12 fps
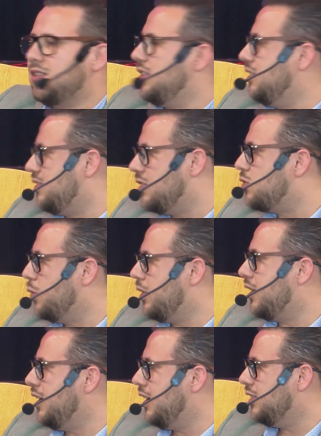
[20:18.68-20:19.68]
it's
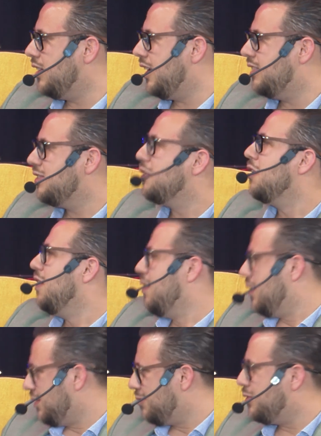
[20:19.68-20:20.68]
working in the end.
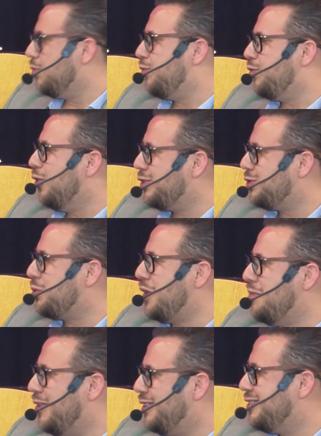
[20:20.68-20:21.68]
The first 3
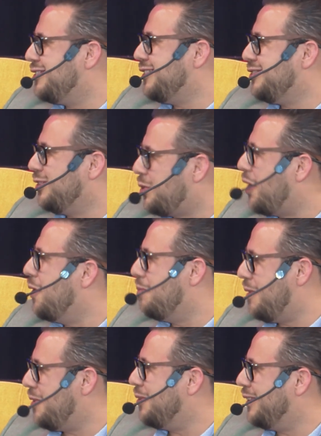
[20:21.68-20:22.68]
months is the trial
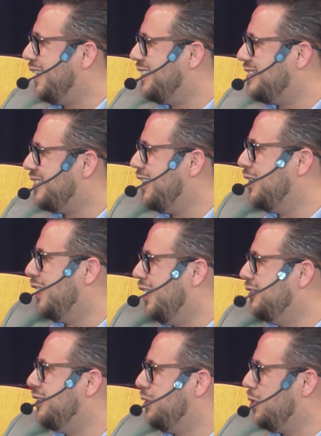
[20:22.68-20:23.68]
period, let's say,
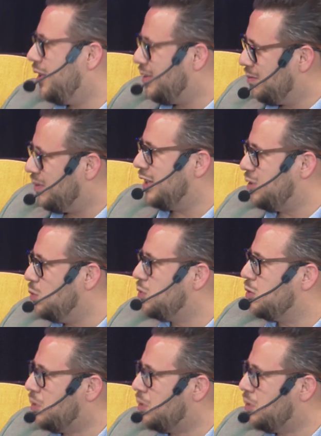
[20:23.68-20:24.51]
until you get used to the